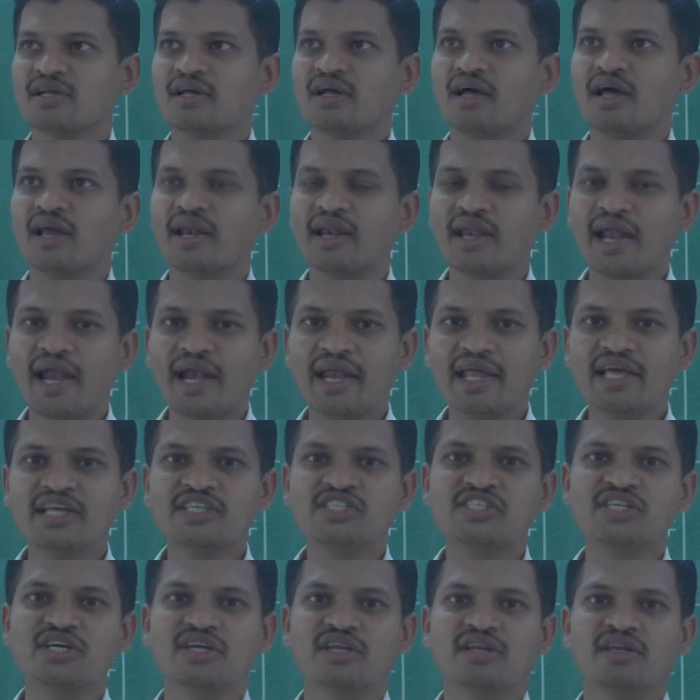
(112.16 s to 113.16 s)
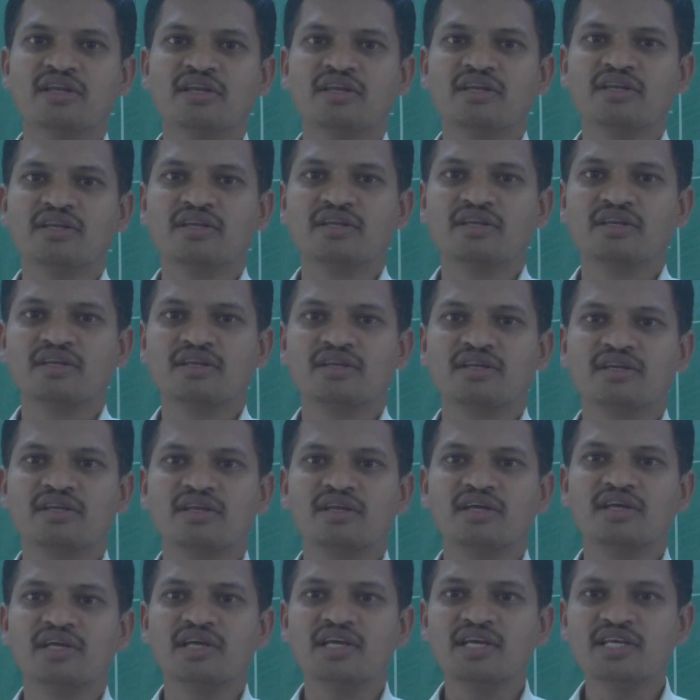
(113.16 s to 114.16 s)
radiation
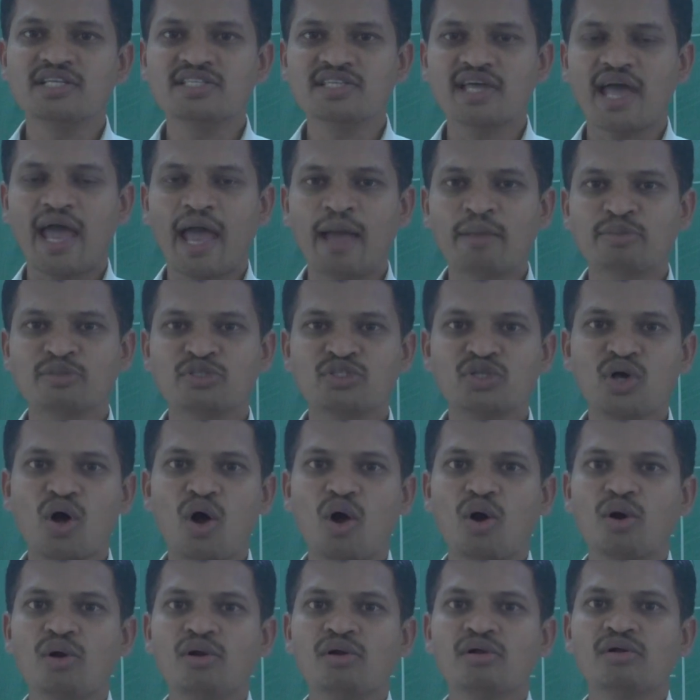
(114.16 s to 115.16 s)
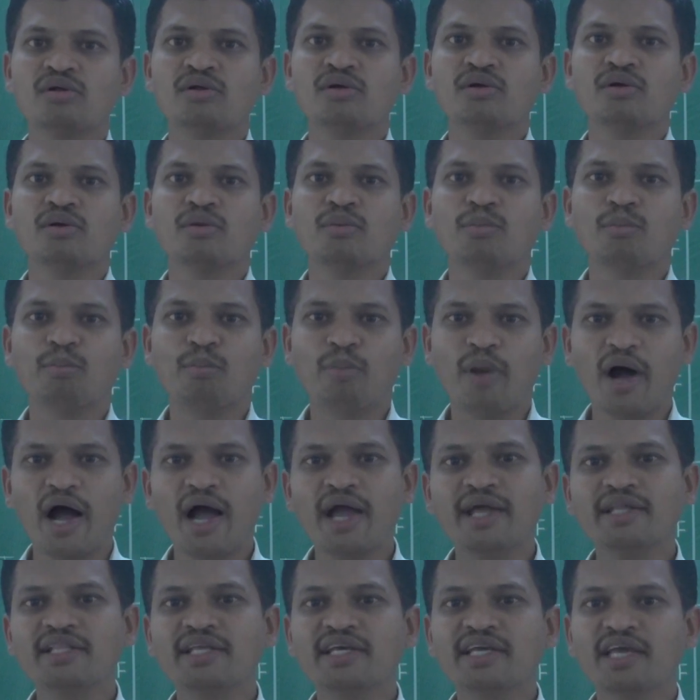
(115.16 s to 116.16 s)
is absorbed
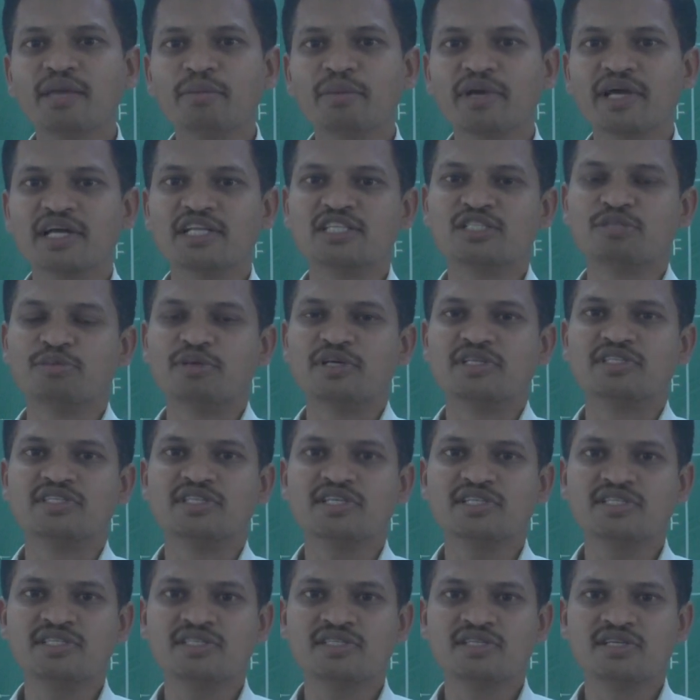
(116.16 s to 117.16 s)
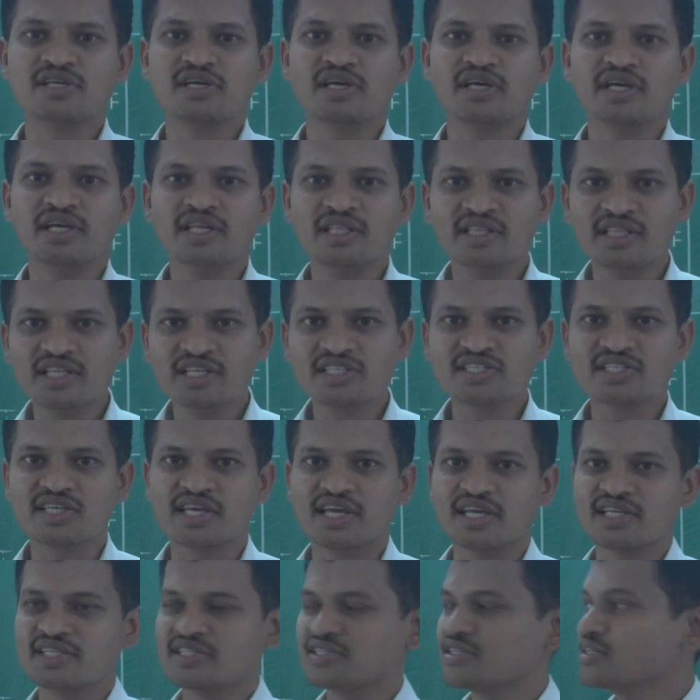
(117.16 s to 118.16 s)
by the chemical species, in this
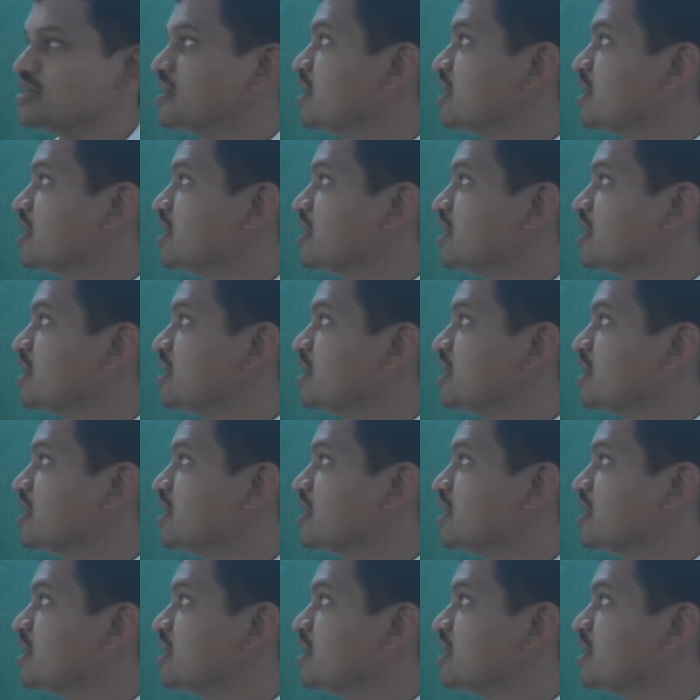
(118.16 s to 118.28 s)
case